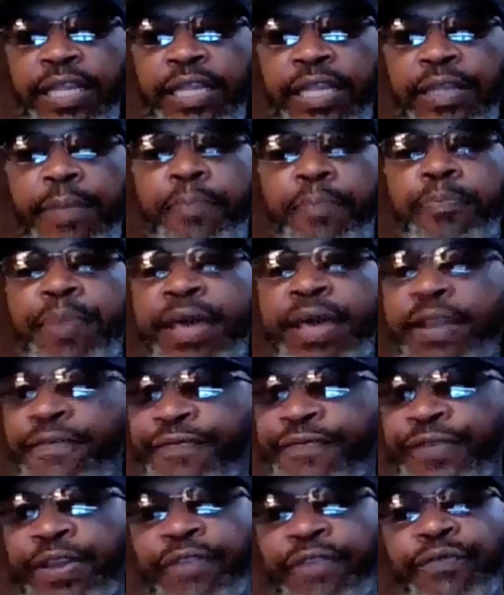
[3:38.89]
the
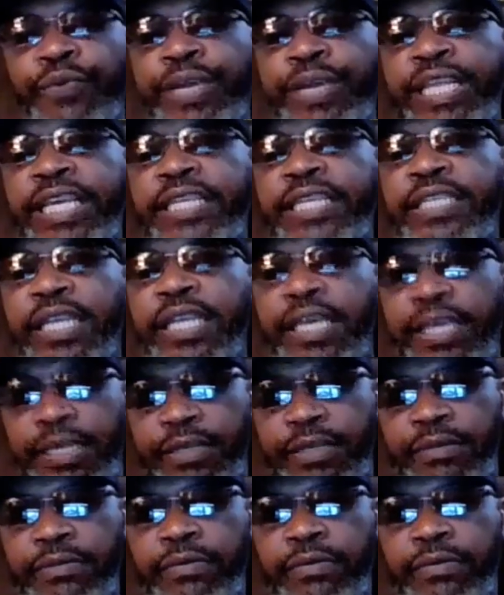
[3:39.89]
benefit of what he did,